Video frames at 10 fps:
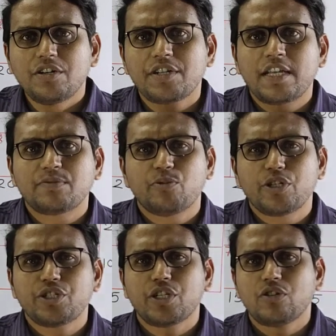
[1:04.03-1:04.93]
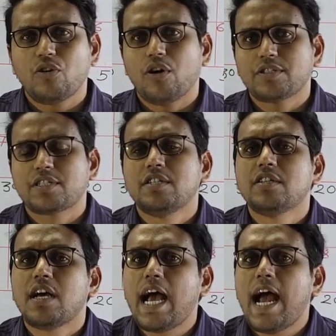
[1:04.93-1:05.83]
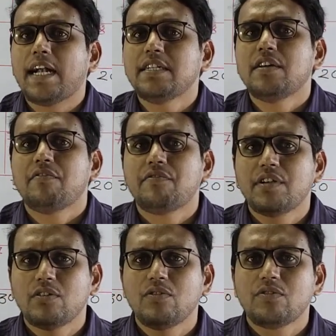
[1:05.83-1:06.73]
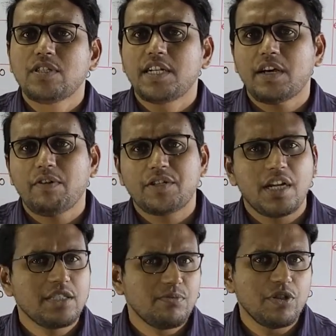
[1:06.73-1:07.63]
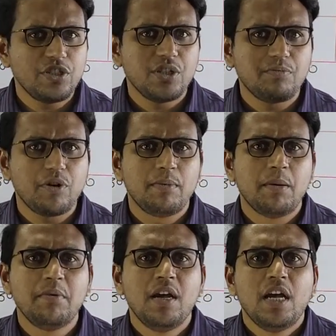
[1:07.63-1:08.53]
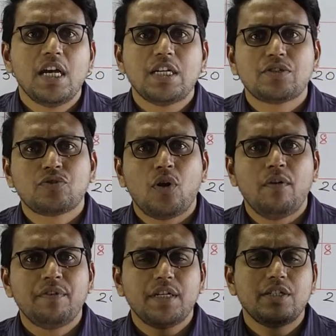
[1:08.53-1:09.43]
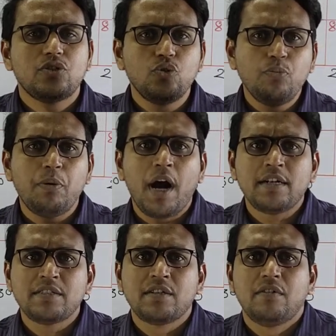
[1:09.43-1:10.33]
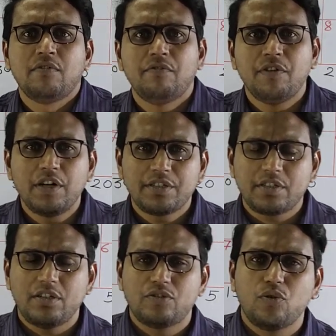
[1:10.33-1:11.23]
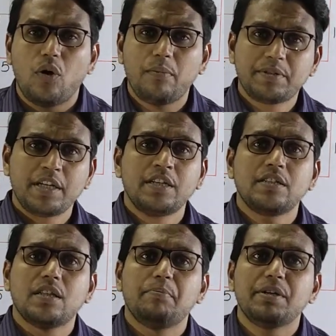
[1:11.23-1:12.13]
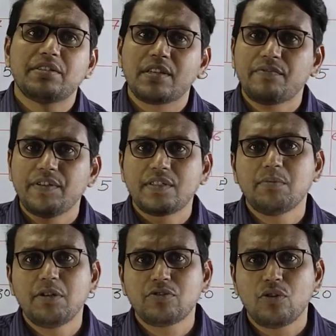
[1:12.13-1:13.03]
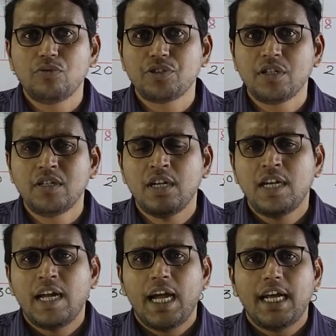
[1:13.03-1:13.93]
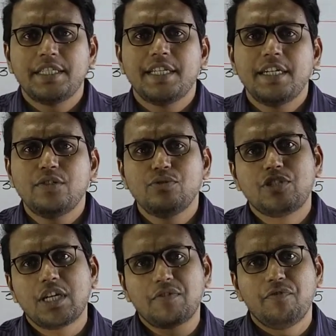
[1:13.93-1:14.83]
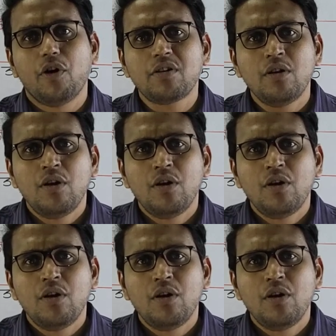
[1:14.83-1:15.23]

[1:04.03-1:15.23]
transportation cost, and we know that our transportation problem is solved in 2 parts. First is to obtain the basic feasible solution and then to check for